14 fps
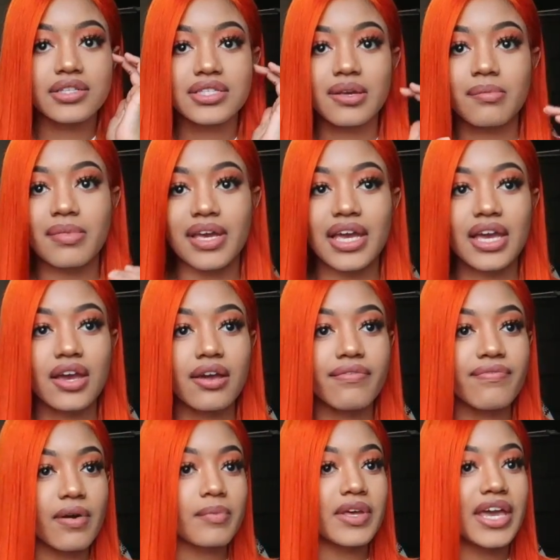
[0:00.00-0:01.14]
To me,
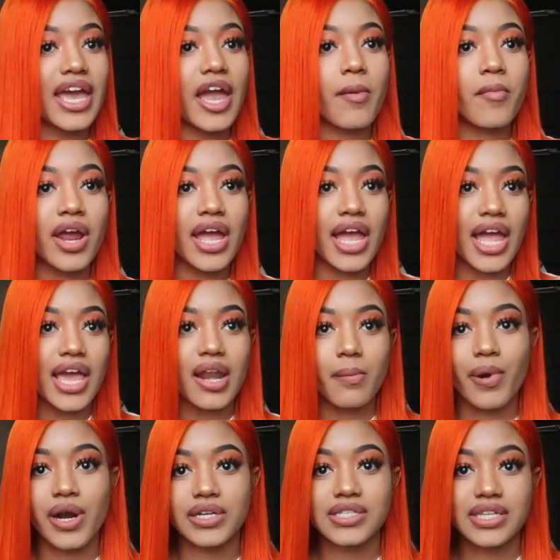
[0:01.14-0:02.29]
from the camera and
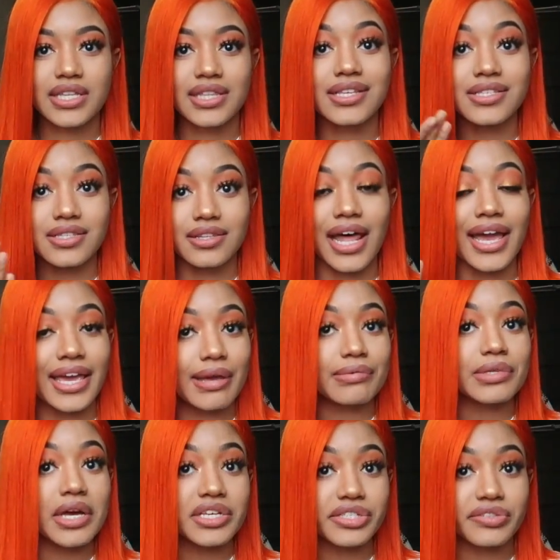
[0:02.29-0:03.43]
in person, this like
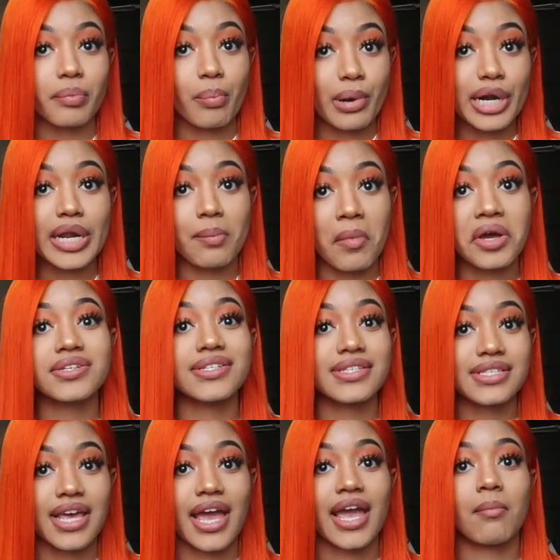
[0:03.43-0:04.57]
gives off pretty much the
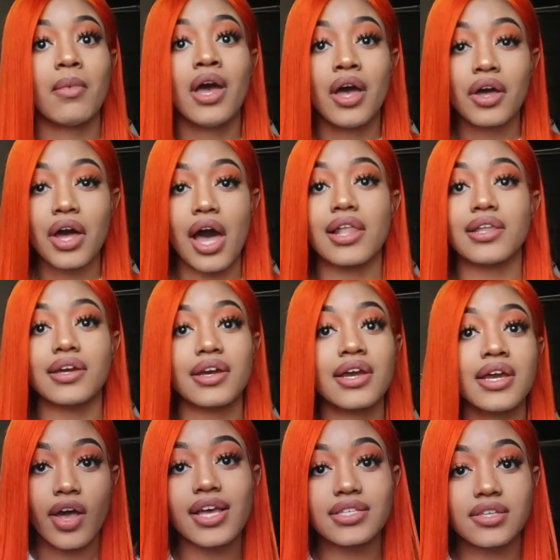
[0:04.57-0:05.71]
same color.
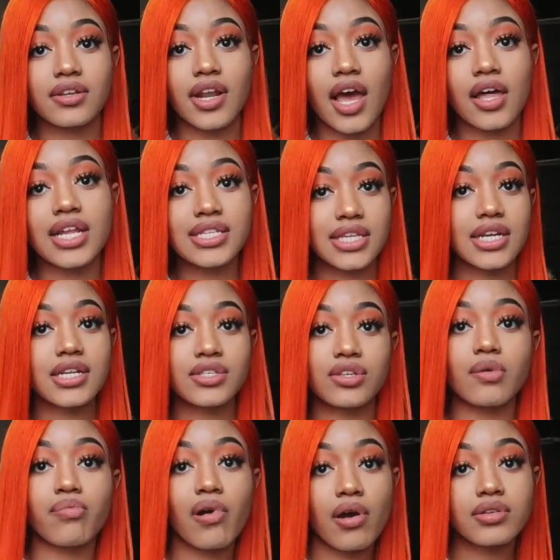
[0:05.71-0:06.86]
Okay, so now let's get into
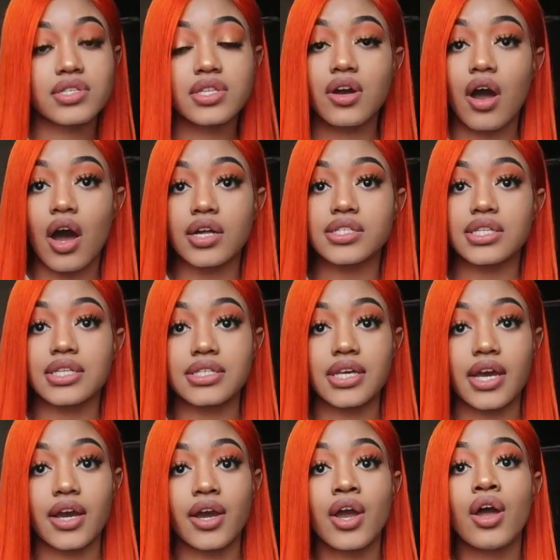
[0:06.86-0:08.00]
the pros and the cons of this
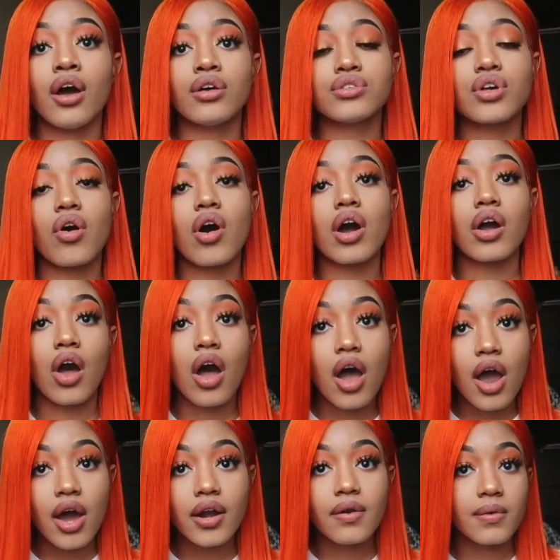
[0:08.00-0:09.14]
hair. So a
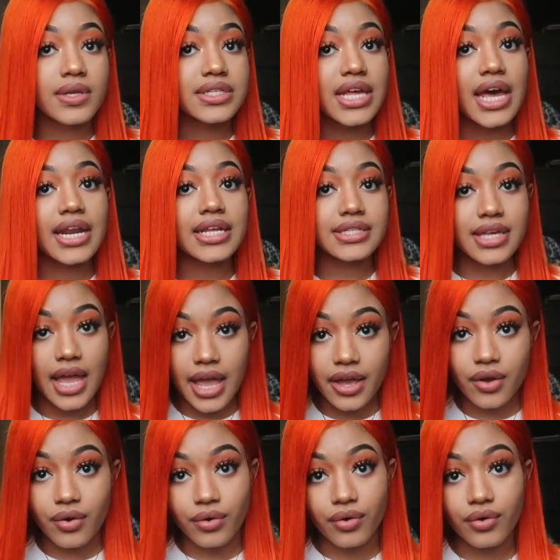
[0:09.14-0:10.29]
con was that it
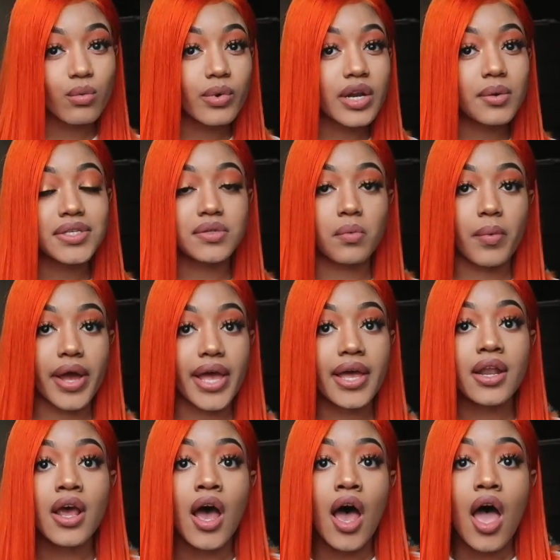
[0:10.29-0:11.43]
tangled when it was
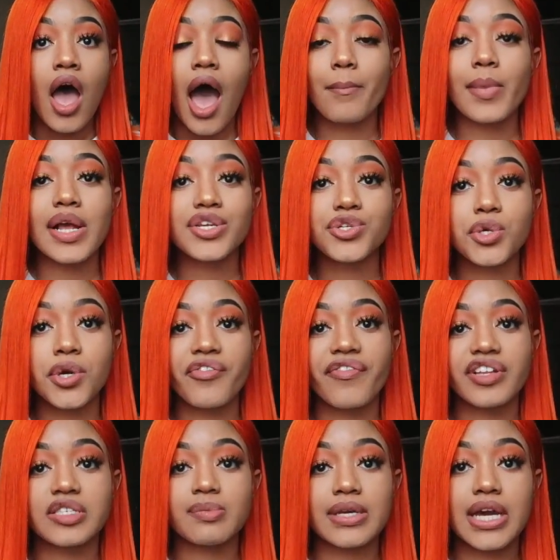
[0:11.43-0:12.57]
wet. I'm not sure
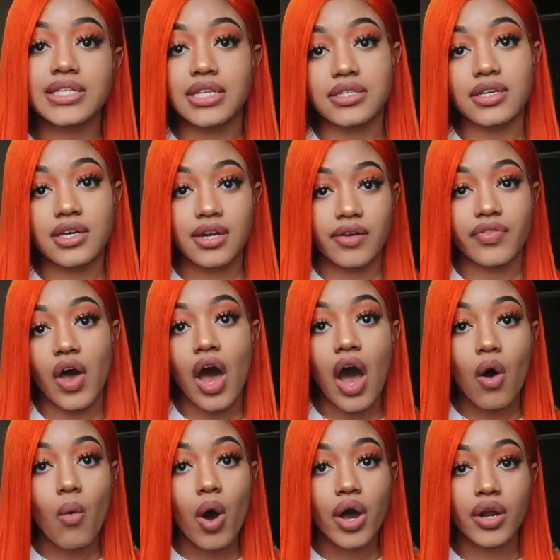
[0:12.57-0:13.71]
if it's because I took it out the
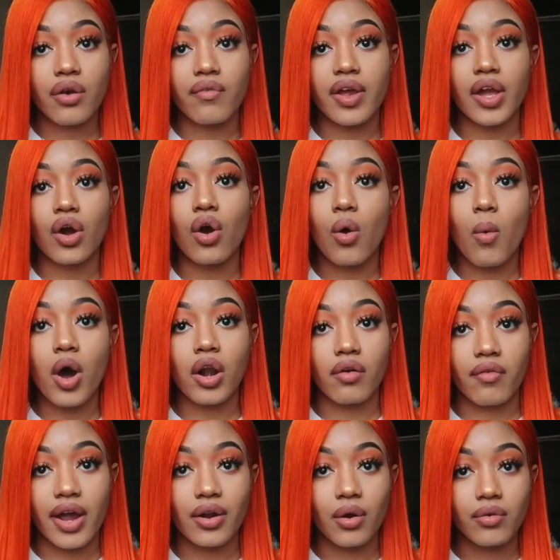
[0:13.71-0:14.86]
hot water and ran cold water
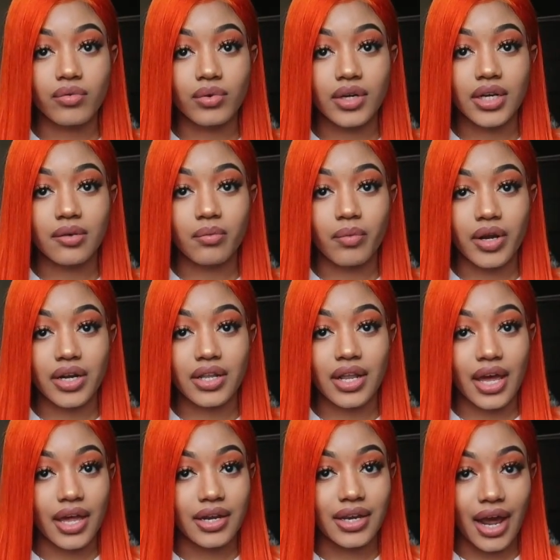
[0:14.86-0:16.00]
right over it when
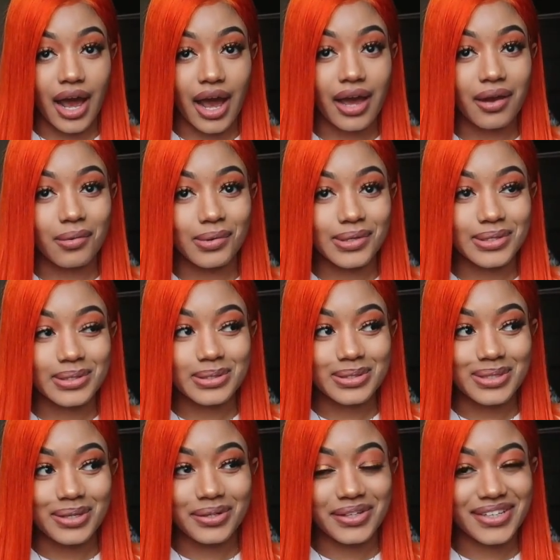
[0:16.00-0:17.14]
the dye was
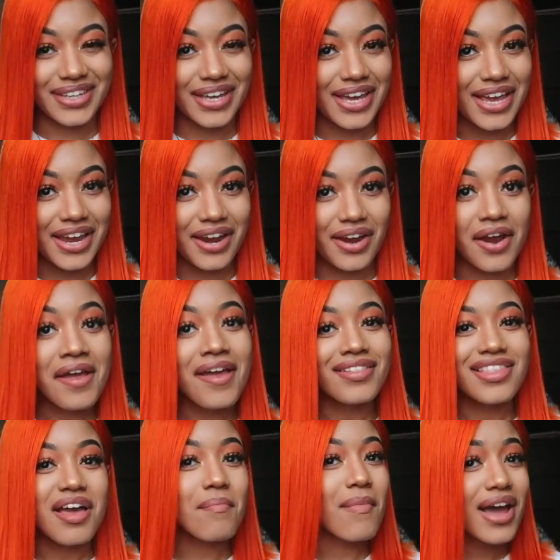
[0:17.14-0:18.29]
still in the hair.
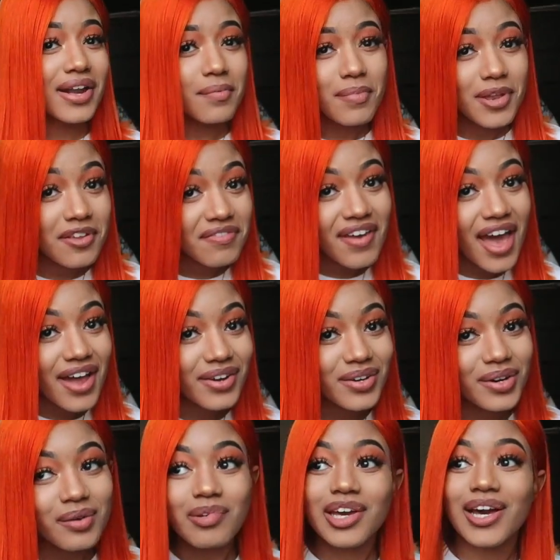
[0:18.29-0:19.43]
That might have been a
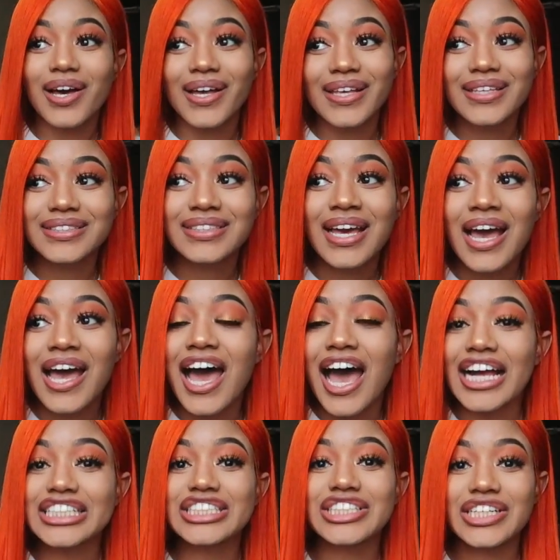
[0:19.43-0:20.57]
factor, because
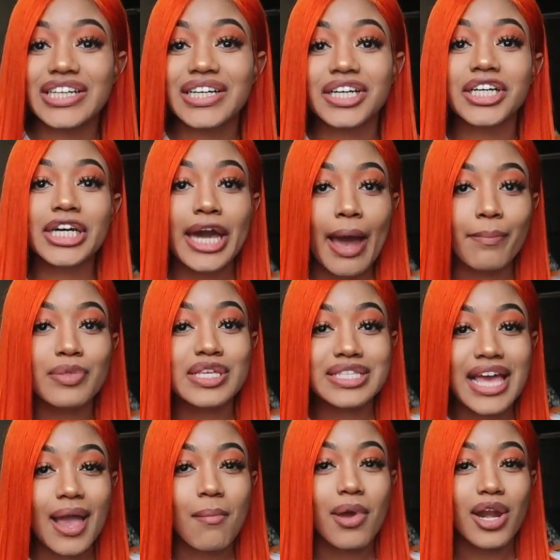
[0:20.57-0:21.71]
I should have kept the
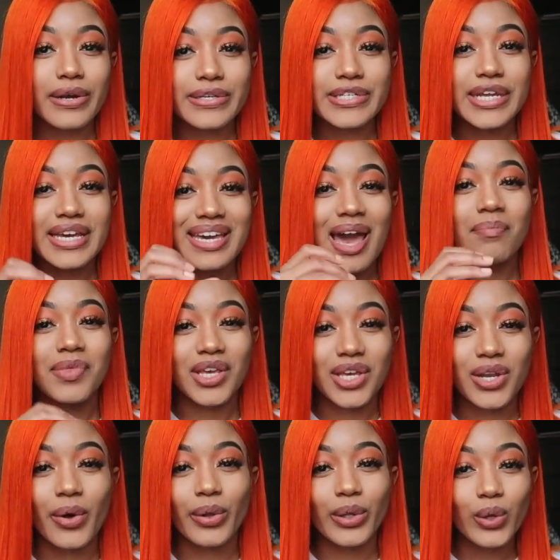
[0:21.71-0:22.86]
same energy and kept the,
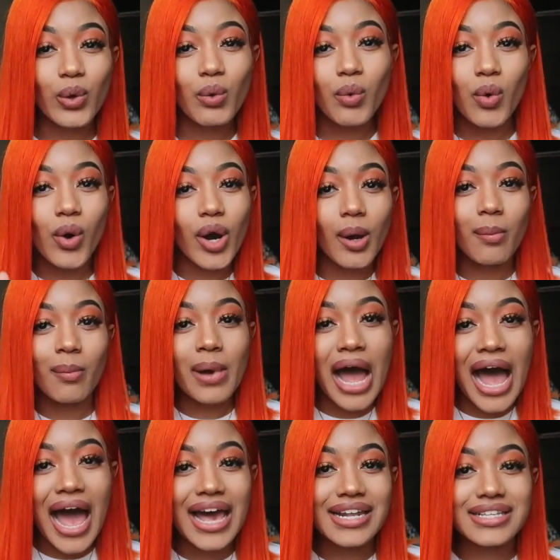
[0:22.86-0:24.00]
you know, lukewarm
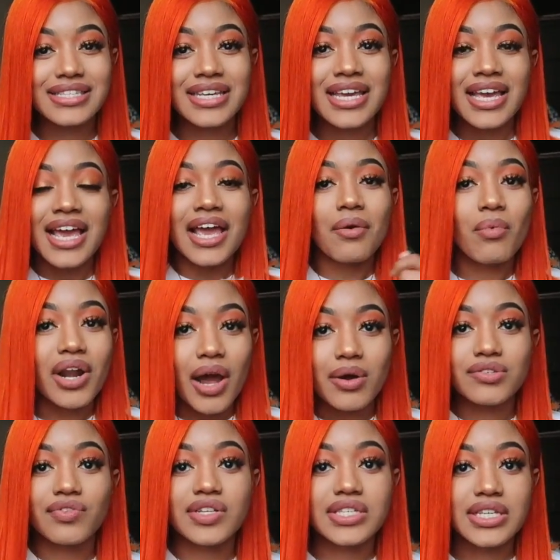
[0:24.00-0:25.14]
hot when I
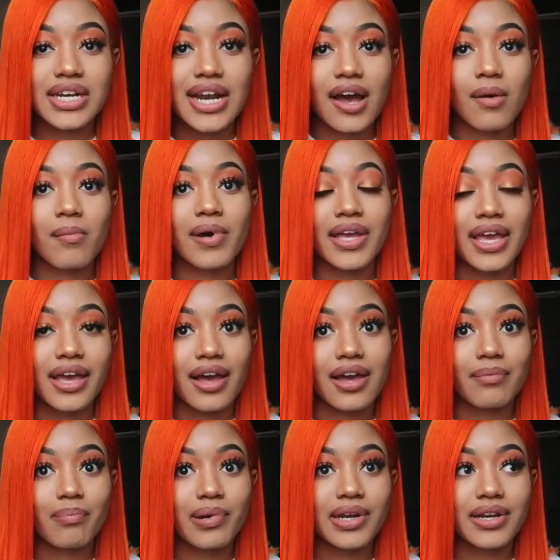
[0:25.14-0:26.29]
was rinsing it out. But yeah,
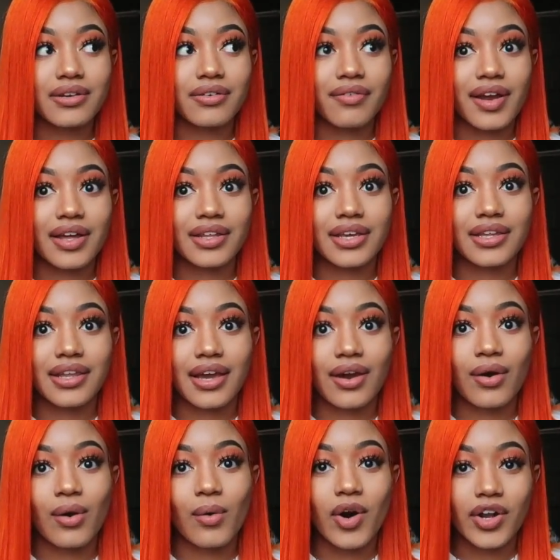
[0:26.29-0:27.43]
I put it directly in like
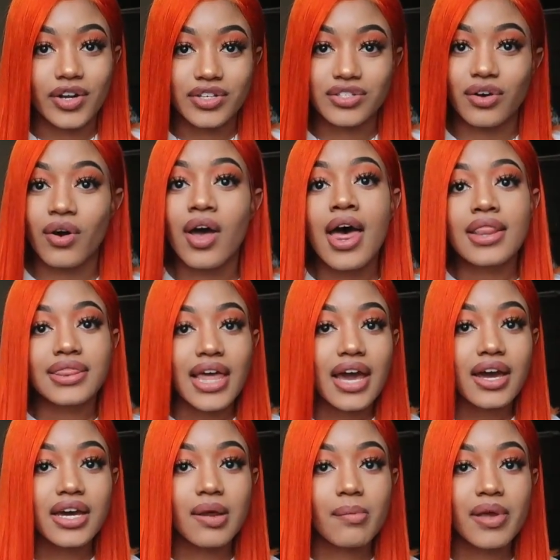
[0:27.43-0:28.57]
cold water, so
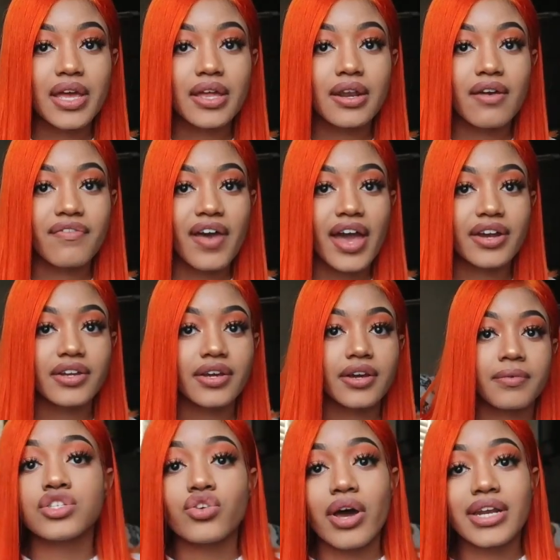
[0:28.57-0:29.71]
that could have been a
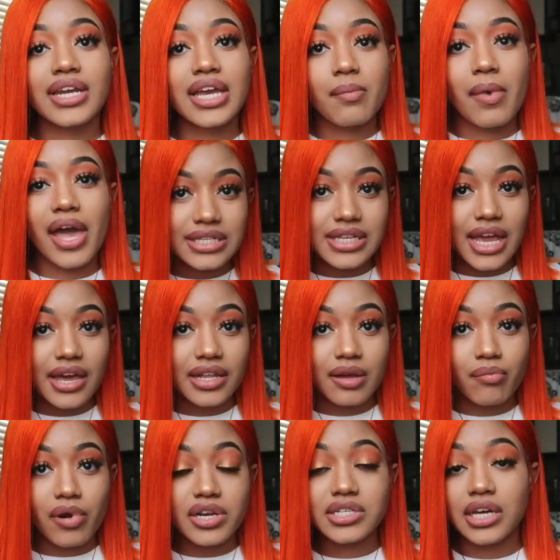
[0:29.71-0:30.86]
factor. So I did get my
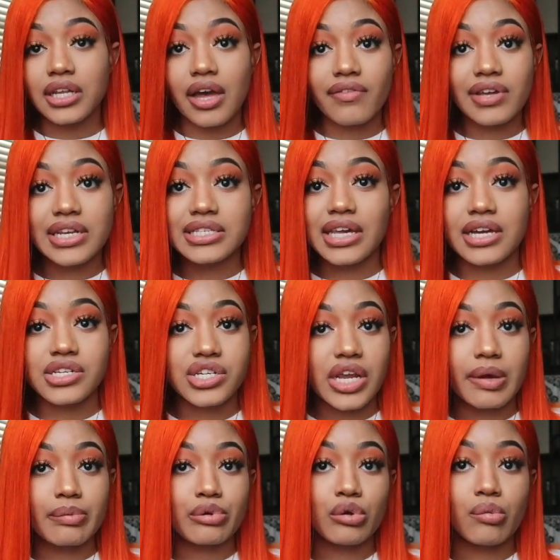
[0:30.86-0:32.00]
detangling brush. I love it. It's like a
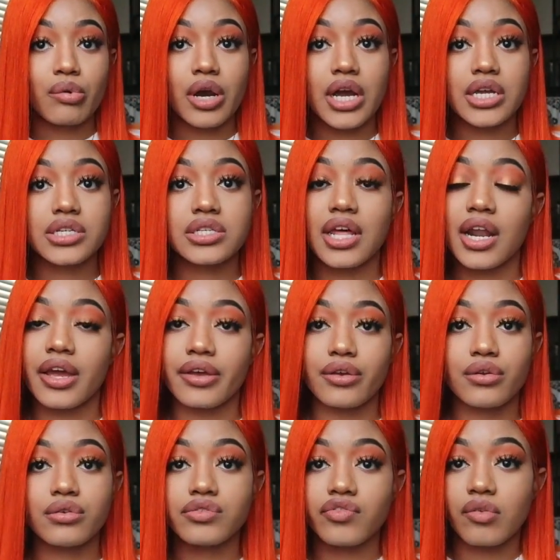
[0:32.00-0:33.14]
shampoo brush that I
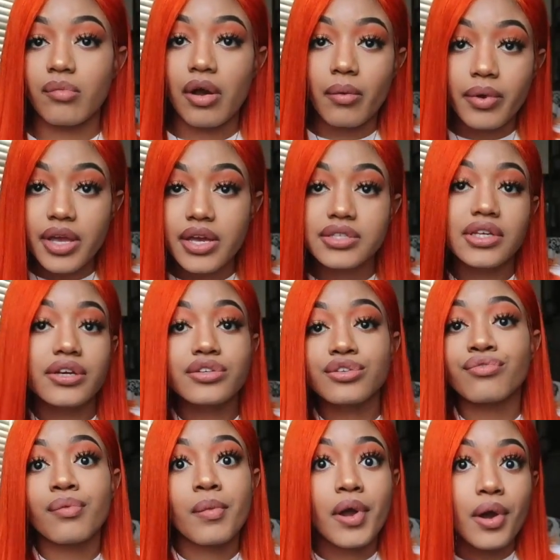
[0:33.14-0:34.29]
use for my wigs. I use
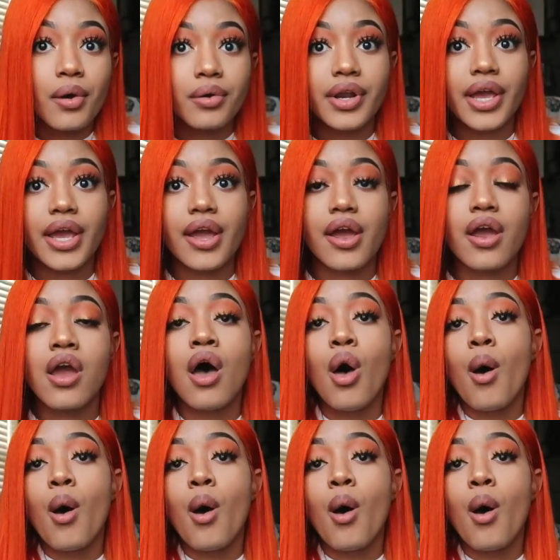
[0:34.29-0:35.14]
it for my own hair,